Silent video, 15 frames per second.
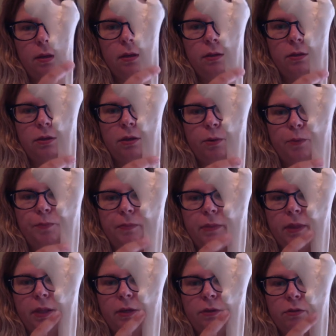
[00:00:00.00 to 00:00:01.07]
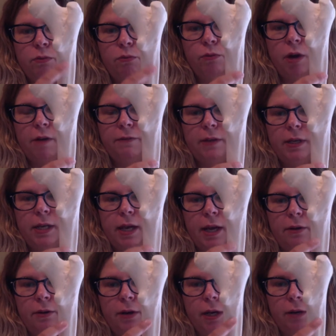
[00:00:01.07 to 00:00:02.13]
So there's a roughened
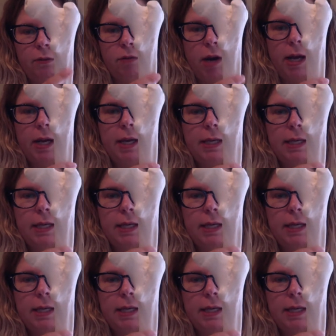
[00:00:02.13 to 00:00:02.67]
area right